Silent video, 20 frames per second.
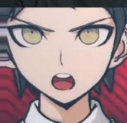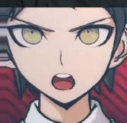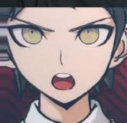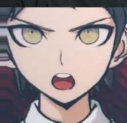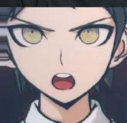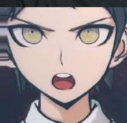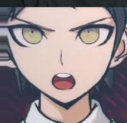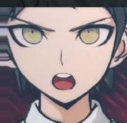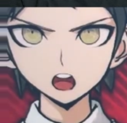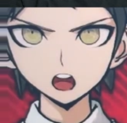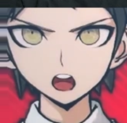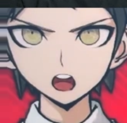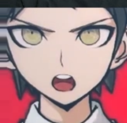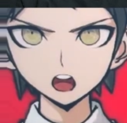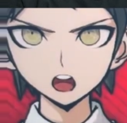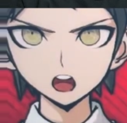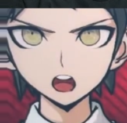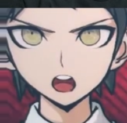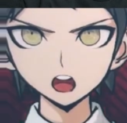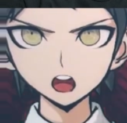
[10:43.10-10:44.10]

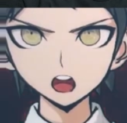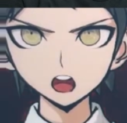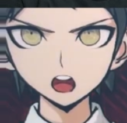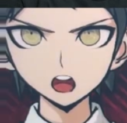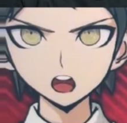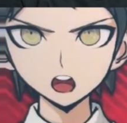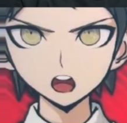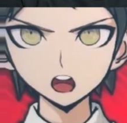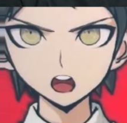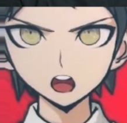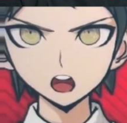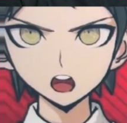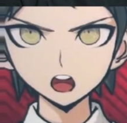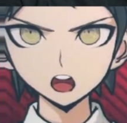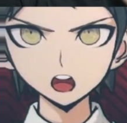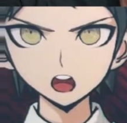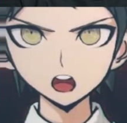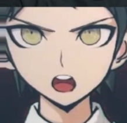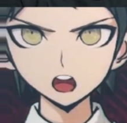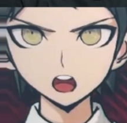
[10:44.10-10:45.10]

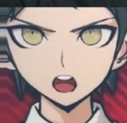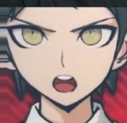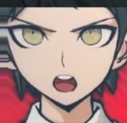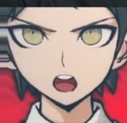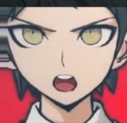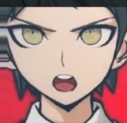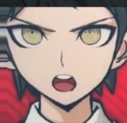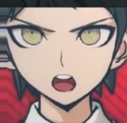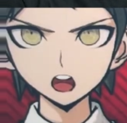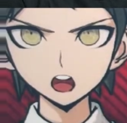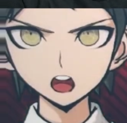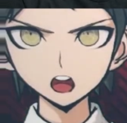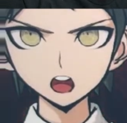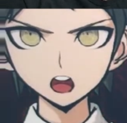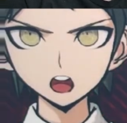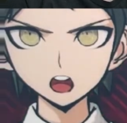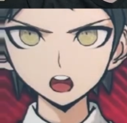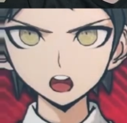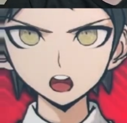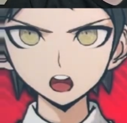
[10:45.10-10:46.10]

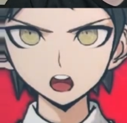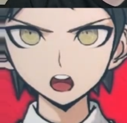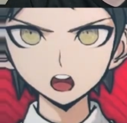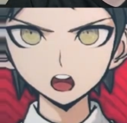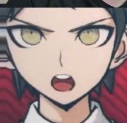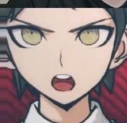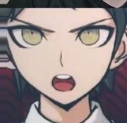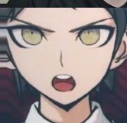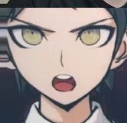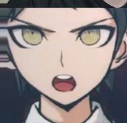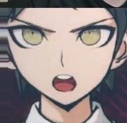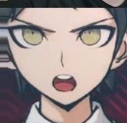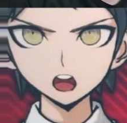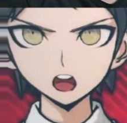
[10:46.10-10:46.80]
This person isn't speaking.